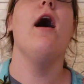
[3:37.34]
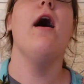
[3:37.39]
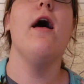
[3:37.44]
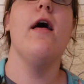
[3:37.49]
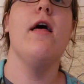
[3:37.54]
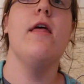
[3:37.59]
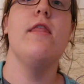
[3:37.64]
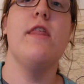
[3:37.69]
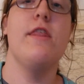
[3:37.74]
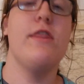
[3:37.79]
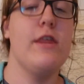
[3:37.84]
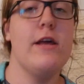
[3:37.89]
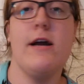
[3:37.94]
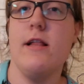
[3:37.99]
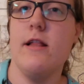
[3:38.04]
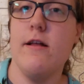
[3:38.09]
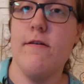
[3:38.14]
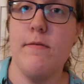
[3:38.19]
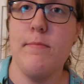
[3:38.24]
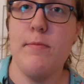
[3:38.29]
the thing I
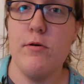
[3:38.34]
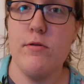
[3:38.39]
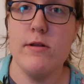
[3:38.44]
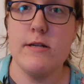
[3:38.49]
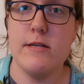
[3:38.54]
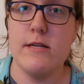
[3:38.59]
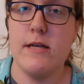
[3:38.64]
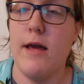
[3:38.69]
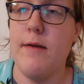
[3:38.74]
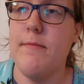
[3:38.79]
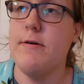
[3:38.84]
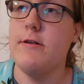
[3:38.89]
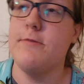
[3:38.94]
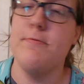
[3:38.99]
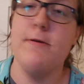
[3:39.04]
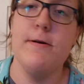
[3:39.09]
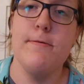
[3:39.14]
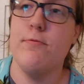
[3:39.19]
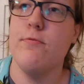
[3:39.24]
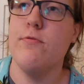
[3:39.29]
love about this game is
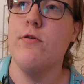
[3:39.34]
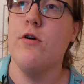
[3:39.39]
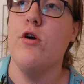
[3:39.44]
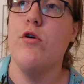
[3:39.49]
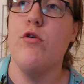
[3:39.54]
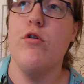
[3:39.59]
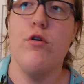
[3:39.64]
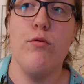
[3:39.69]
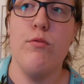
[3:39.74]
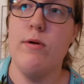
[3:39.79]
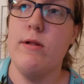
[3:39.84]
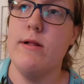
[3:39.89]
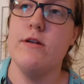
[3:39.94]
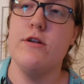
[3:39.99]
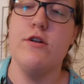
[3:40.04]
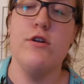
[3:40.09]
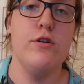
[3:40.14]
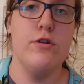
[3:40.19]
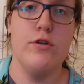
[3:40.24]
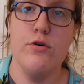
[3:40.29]
people who are willing
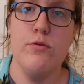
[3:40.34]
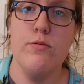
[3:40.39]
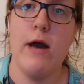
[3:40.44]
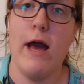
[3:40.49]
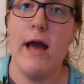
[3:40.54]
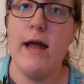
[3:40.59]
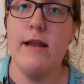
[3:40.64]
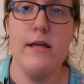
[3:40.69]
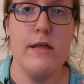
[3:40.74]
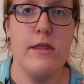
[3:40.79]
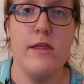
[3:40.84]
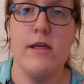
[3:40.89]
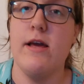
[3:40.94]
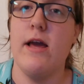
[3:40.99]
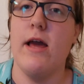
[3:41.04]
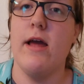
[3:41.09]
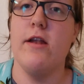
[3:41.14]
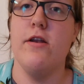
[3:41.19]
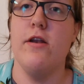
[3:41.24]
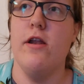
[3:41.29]
to do anything
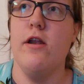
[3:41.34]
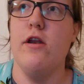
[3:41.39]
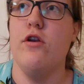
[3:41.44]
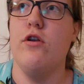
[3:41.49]
and